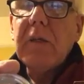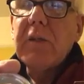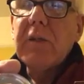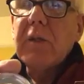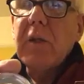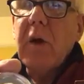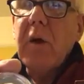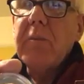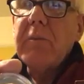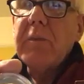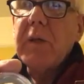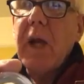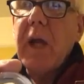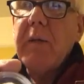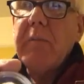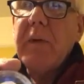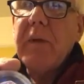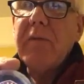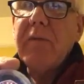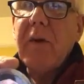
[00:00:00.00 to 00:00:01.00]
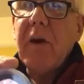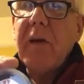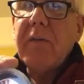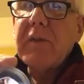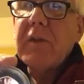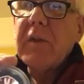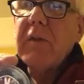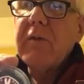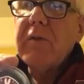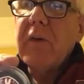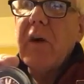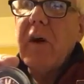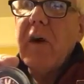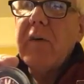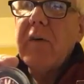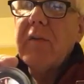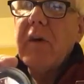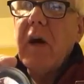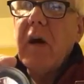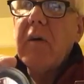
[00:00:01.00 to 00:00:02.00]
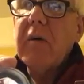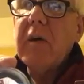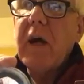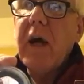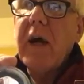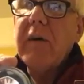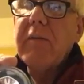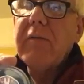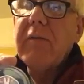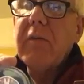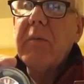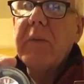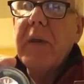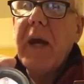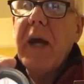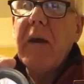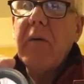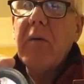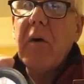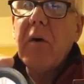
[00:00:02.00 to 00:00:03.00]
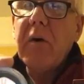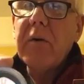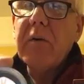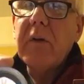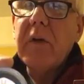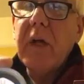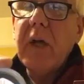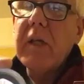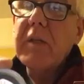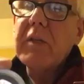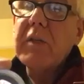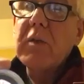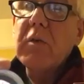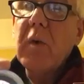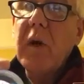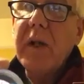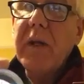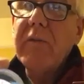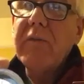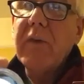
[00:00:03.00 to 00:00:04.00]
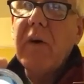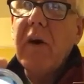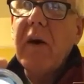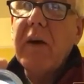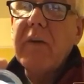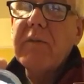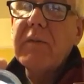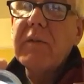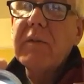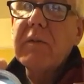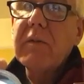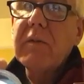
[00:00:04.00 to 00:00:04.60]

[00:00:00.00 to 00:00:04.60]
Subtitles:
Stop, Jamie, 525. Okay, from now on, it's 25s.